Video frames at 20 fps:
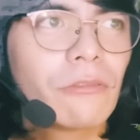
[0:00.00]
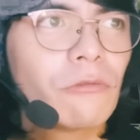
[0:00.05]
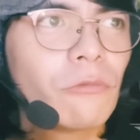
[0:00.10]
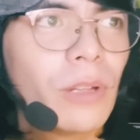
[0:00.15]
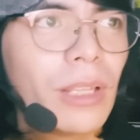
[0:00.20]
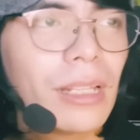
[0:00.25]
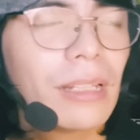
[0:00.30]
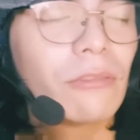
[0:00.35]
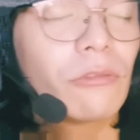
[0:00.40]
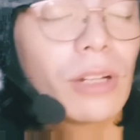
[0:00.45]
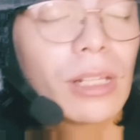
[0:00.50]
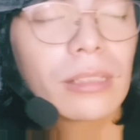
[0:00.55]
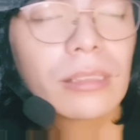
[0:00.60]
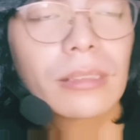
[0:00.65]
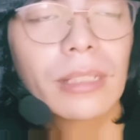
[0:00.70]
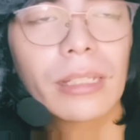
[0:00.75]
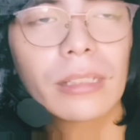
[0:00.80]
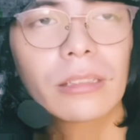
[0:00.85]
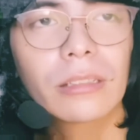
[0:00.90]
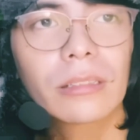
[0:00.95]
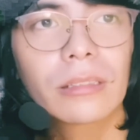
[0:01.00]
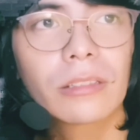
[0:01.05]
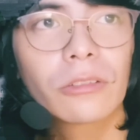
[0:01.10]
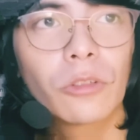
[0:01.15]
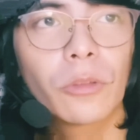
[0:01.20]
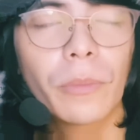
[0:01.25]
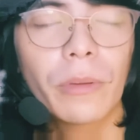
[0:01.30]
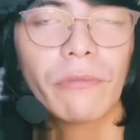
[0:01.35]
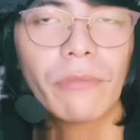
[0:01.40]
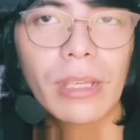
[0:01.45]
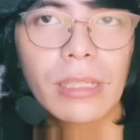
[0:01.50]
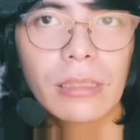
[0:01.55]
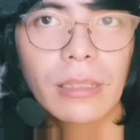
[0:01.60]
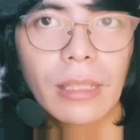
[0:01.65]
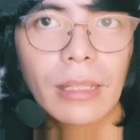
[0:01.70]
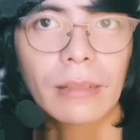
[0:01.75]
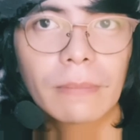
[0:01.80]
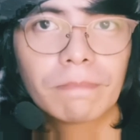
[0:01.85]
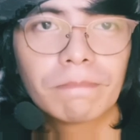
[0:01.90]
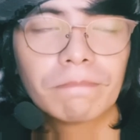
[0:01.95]
real estate group
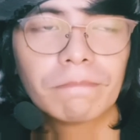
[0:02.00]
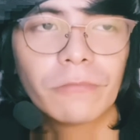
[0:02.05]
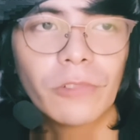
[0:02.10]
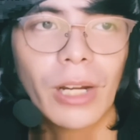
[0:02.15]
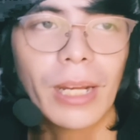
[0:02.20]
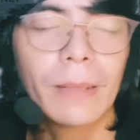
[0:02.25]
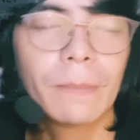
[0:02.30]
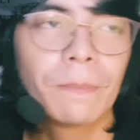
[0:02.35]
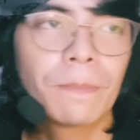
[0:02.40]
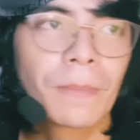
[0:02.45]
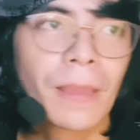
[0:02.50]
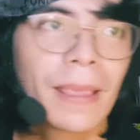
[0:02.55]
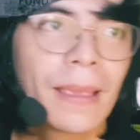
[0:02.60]
investing, right?